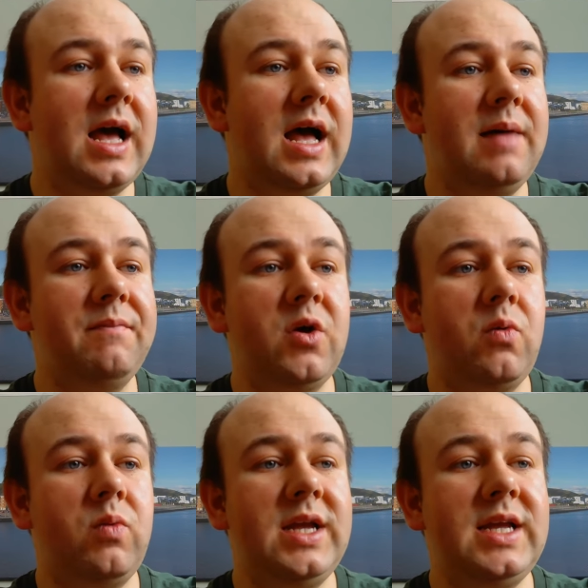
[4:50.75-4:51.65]
Um,
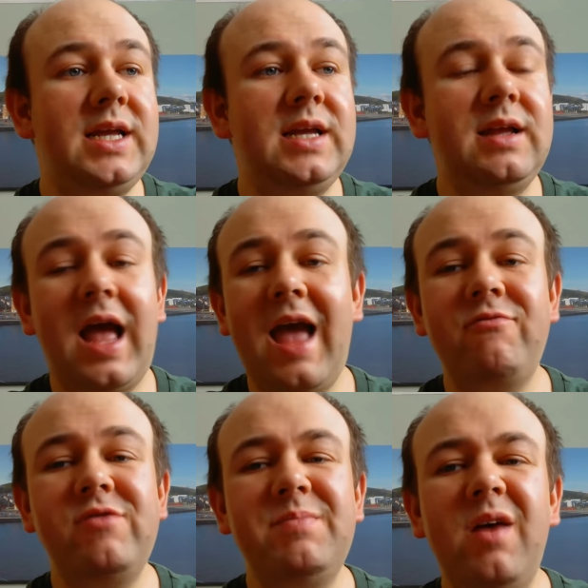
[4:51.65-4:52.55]
we
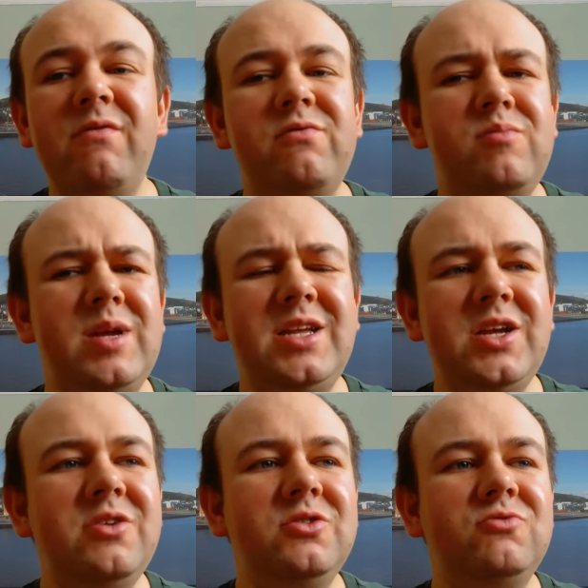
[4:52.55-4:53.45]
every month we
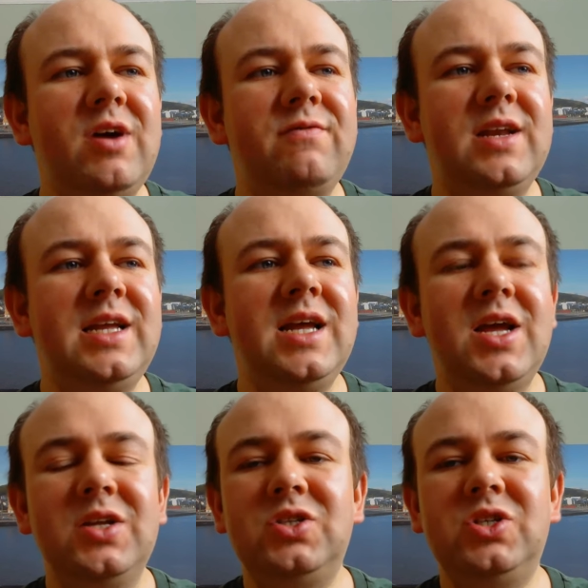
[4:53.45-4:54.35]
use roughly
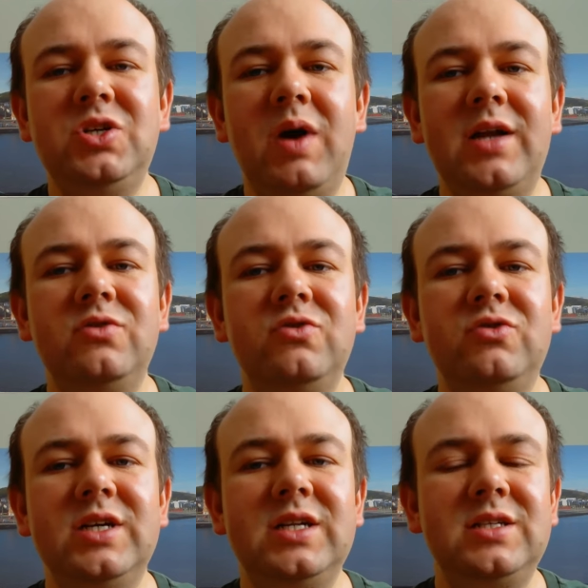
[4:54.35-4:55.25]
two
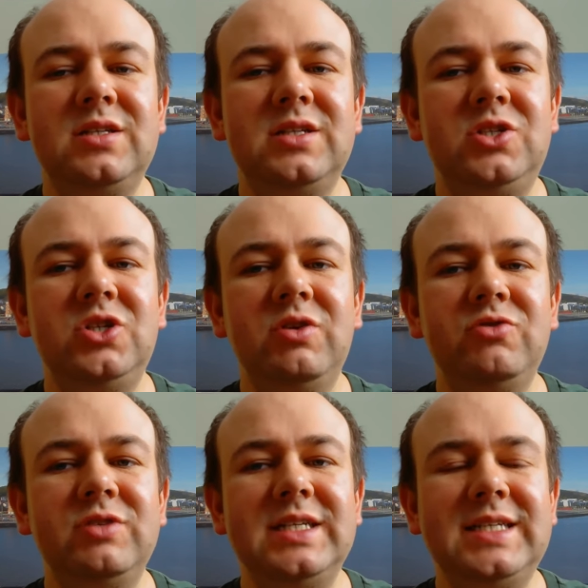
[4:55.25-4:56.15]
hundred to two
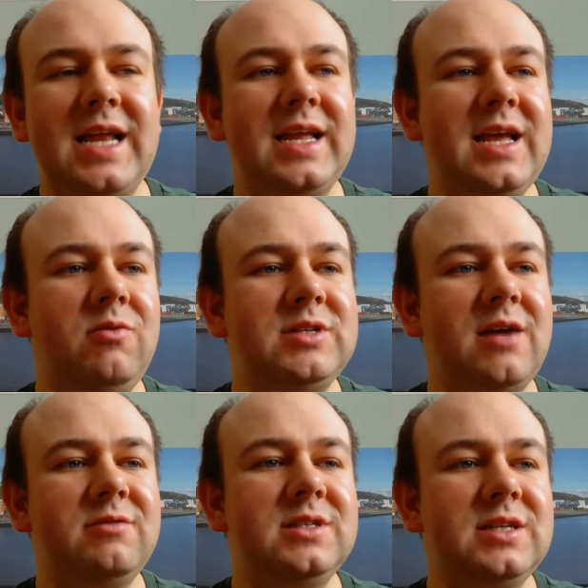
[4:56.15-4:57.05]
hundred ten kilowatt
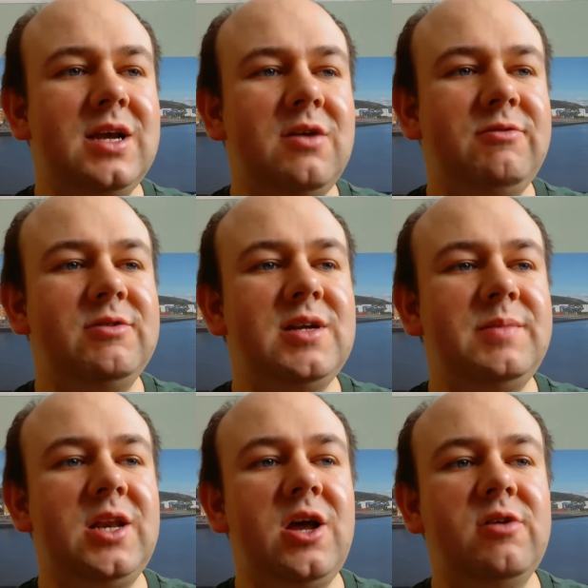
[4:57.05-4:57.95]
hours. We were a little
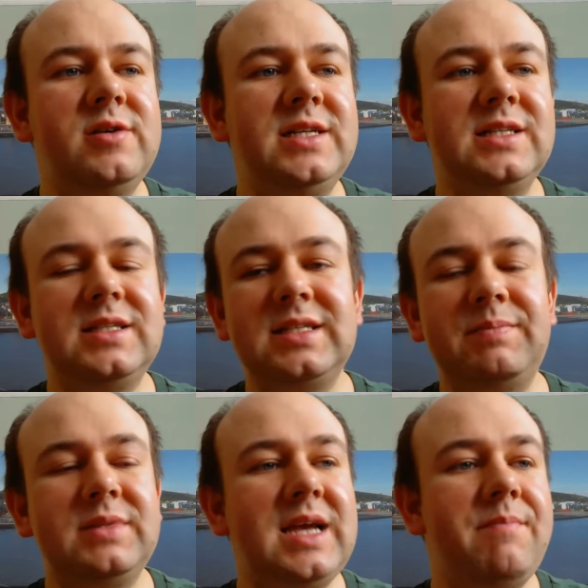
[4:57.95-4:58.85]
bit lower in
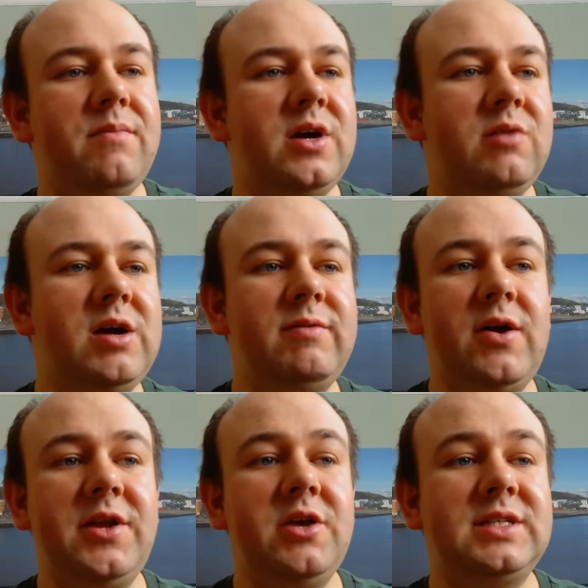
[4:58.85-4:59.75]
September, where
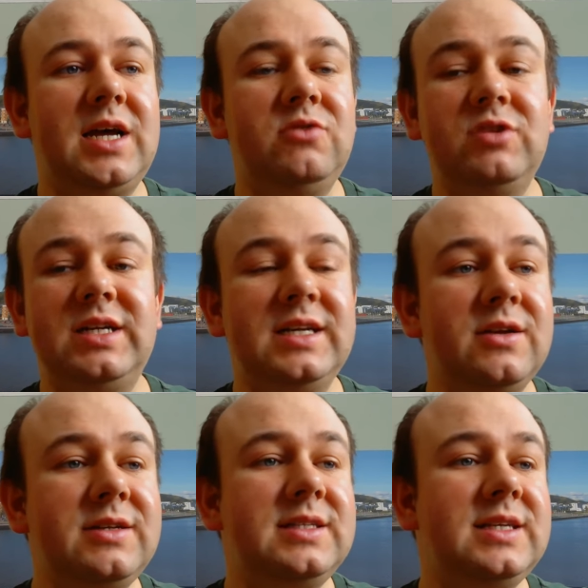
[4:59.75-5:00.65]
we only used one hundred
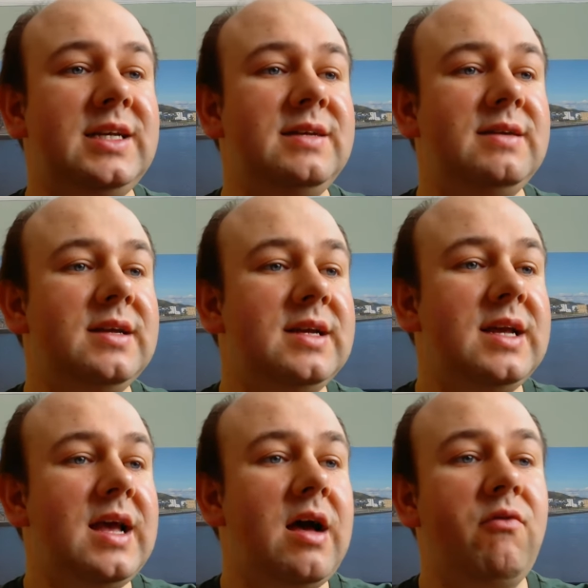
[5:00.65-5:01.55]
ninety,
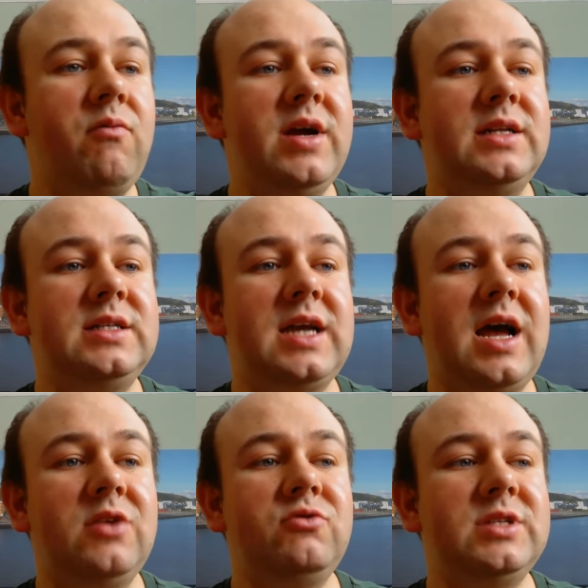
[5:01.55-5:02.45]
of which
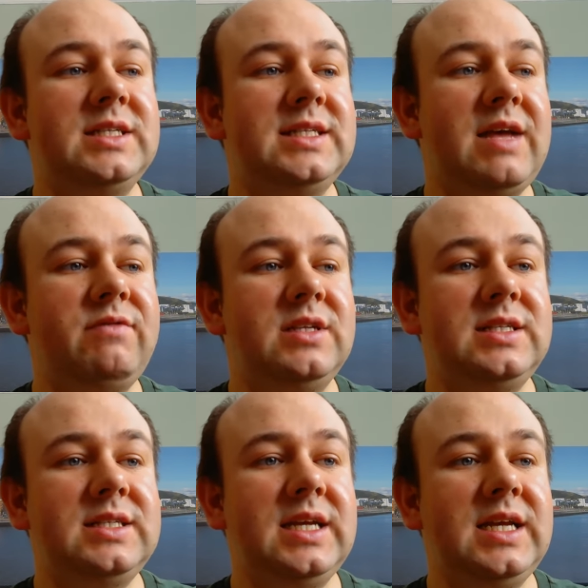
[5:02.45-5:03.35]
one hundred
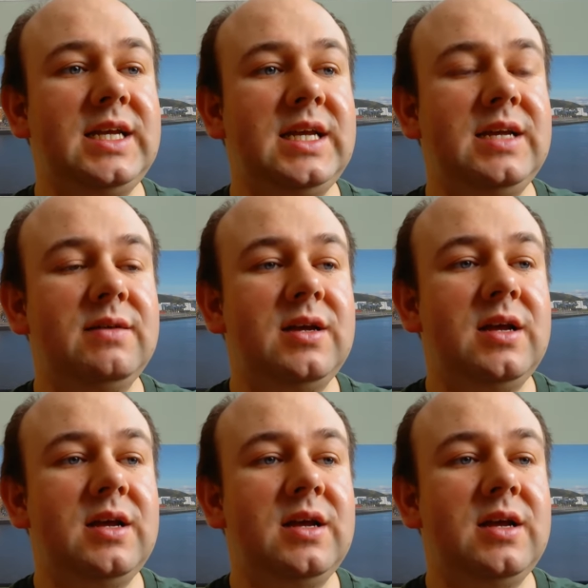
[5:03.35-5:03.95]
seventy